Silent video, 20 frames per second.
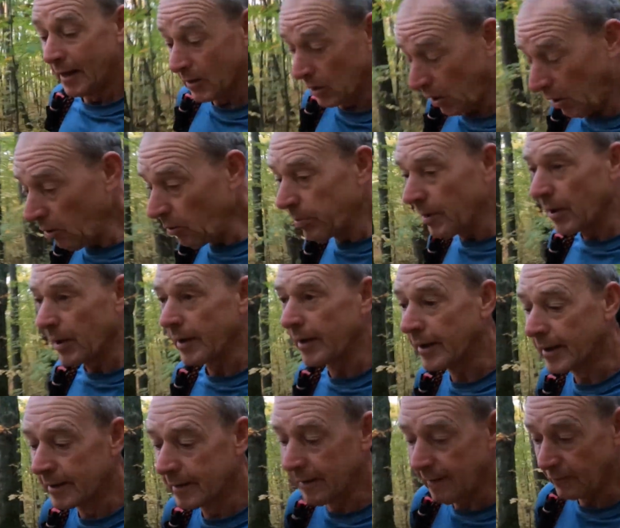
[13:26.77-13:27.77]
globally
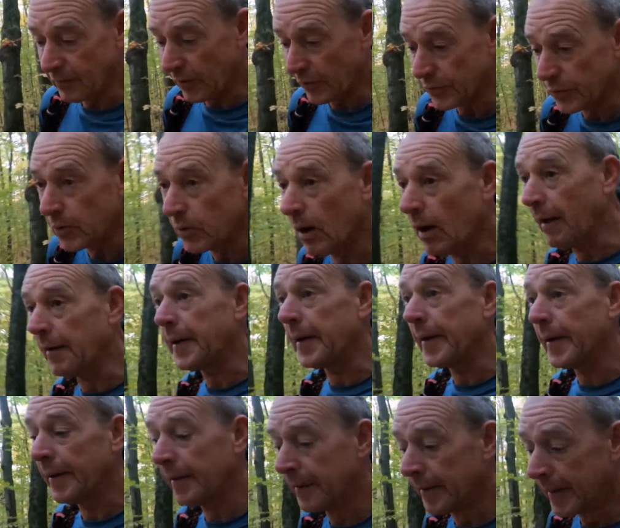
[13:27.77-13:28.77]
of the through
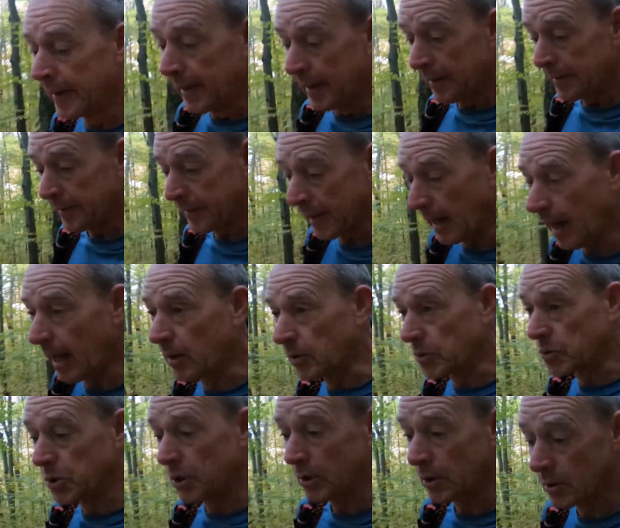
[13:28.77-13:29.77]
hiker, the
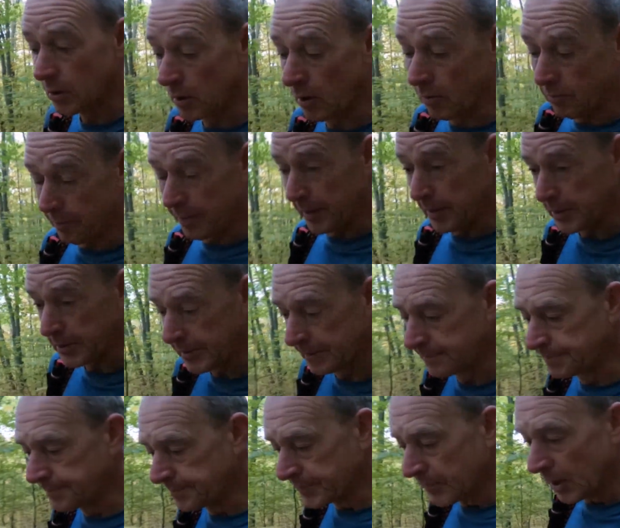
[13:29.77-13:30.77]
Ultra Lone Peaks.
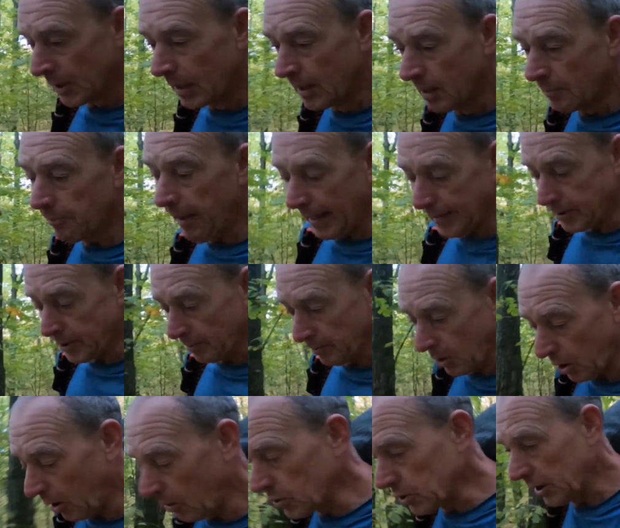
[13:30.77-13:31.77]
Backed
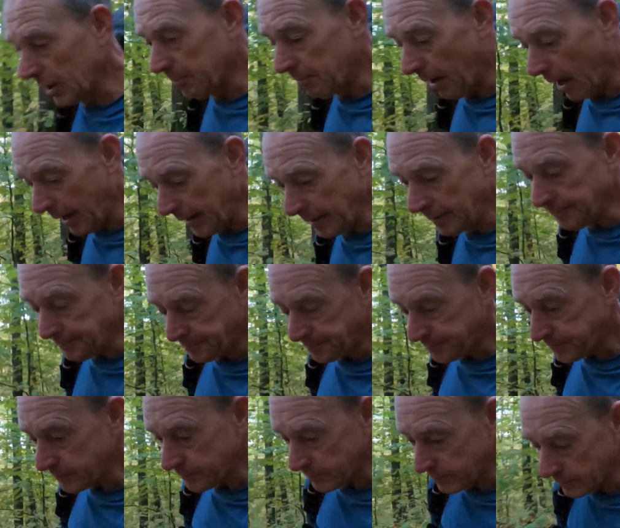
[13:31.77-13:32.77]
up closely by
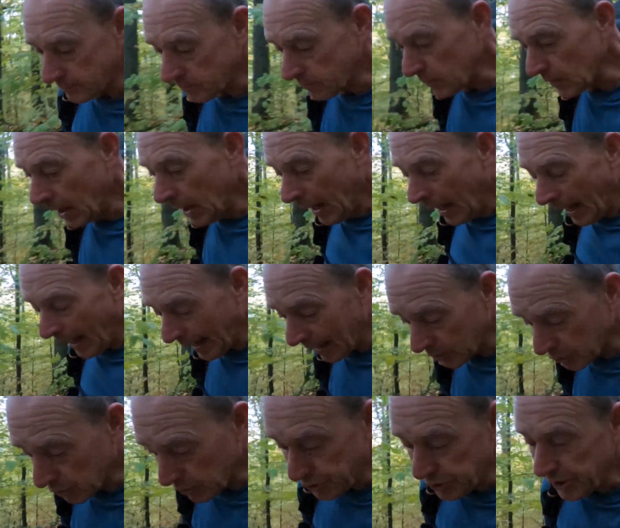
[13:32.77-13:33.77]

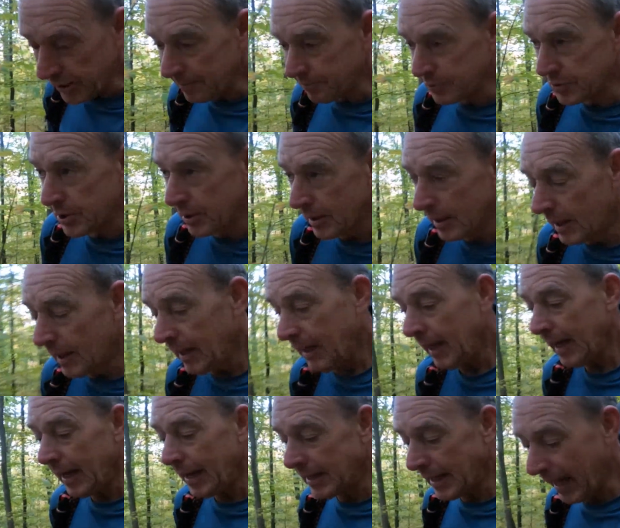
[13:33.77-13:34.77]
Ultra Timps
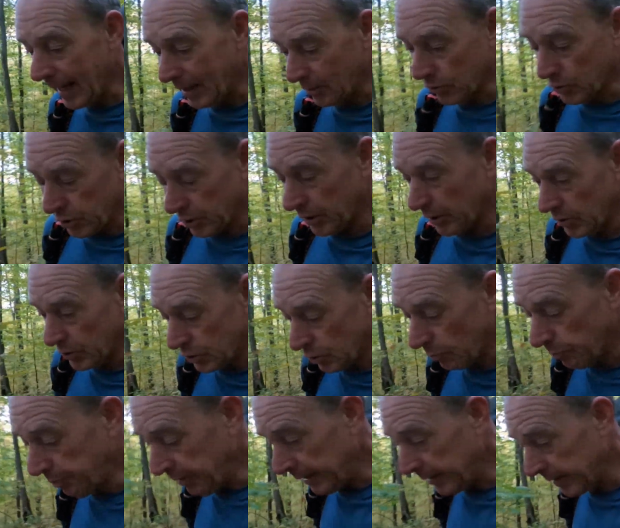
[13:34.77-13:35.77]
and Ultra
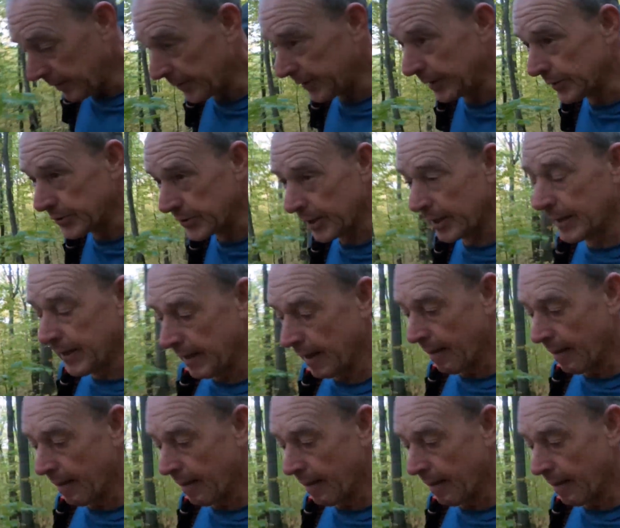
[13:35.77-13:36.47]
Superiors.